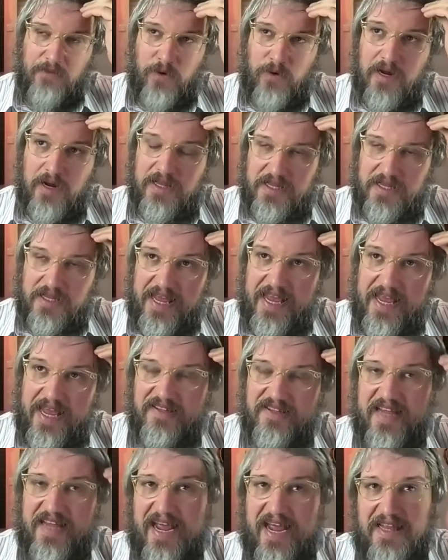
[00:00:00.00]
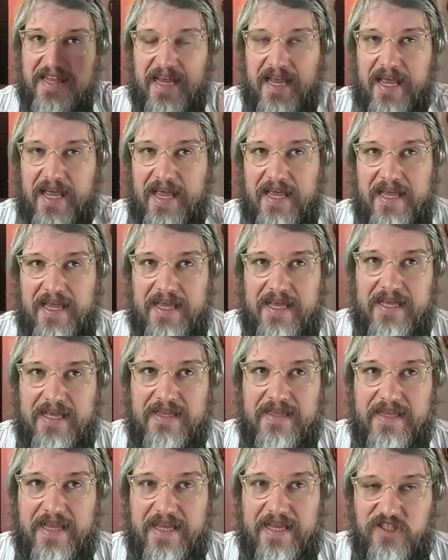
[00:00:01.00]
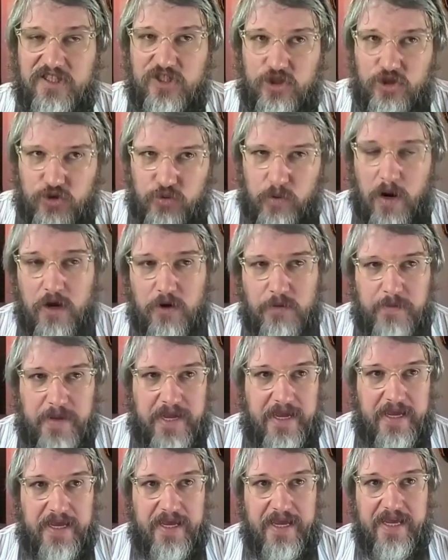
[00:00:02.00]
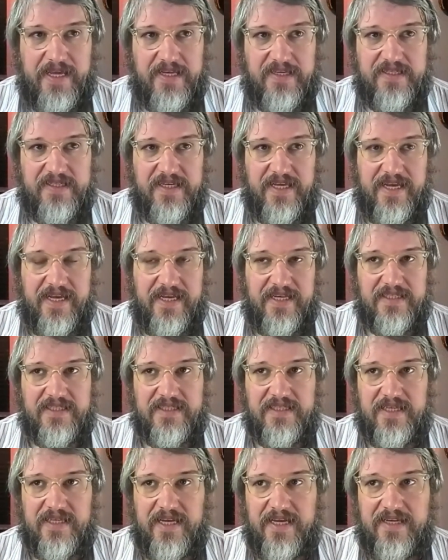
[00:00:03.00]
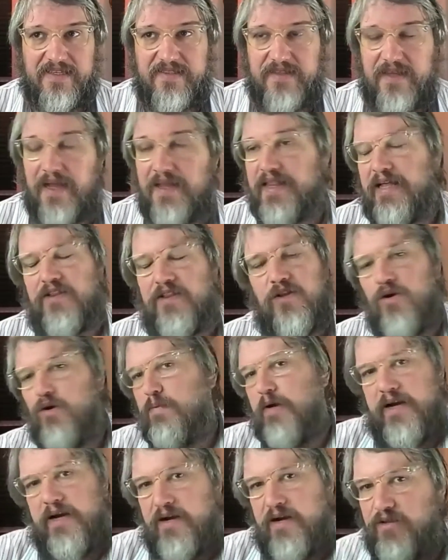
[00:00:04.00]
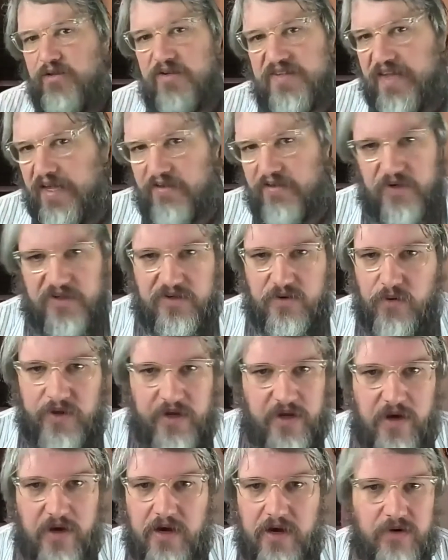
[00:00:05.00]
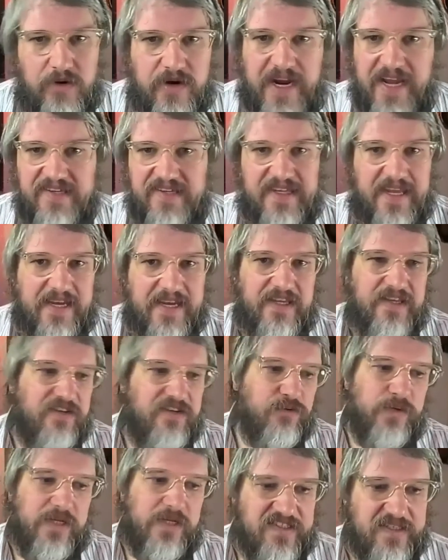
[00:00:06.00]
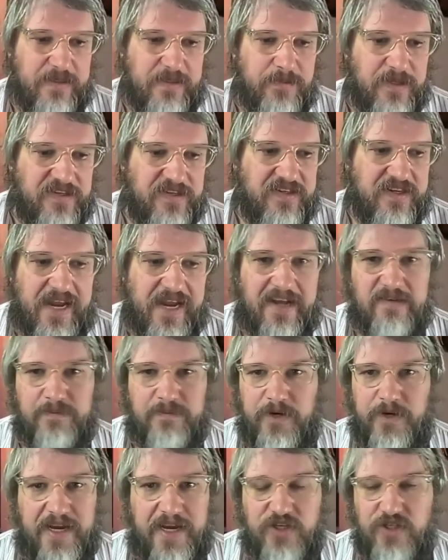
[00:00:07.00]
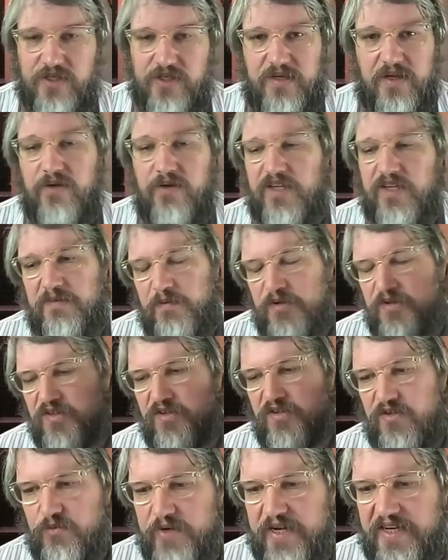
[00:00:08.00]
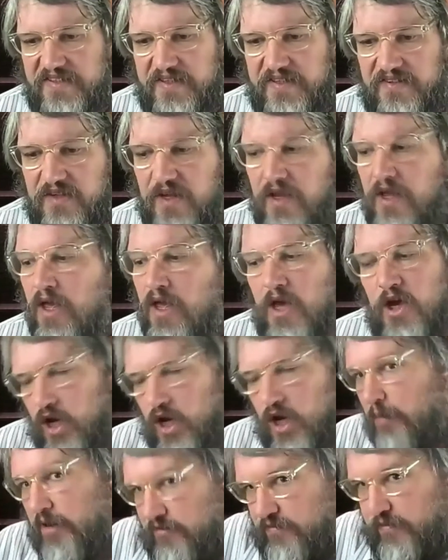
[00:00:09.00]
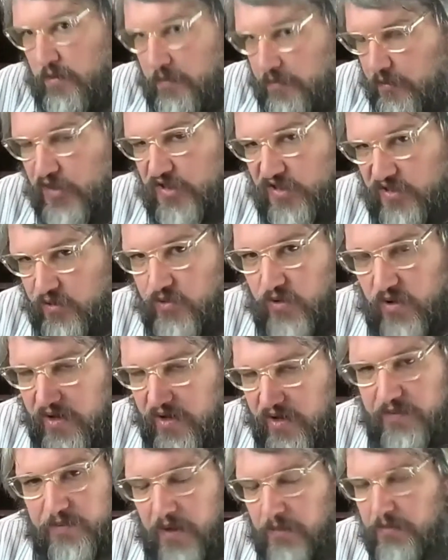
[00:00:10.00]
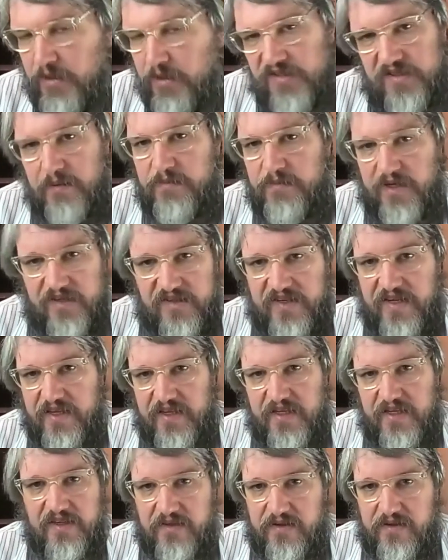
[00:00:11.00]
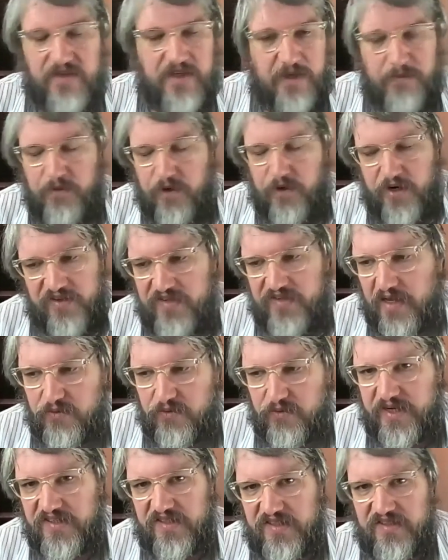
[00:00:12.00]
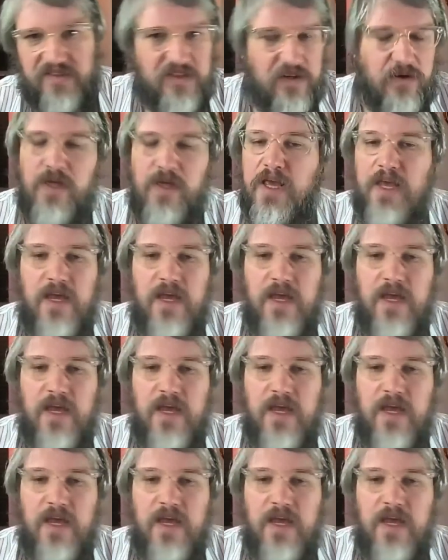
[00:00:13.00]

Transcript: of the things that struck me is not that nobody understands what's going on or has like these really simplistic explanations. Oh, this person's a racist, coming from a person who already published something saying the Tea Party is not racist. So,